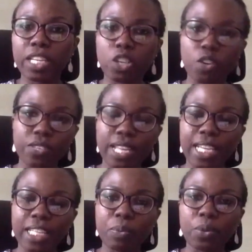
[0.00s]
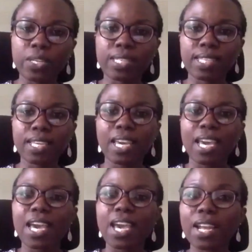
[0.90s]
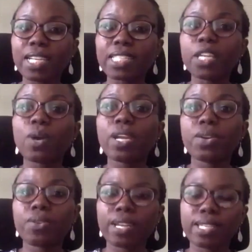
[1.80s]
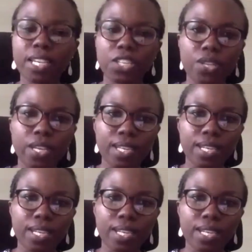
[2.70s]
of the land policy, a land tenure regularization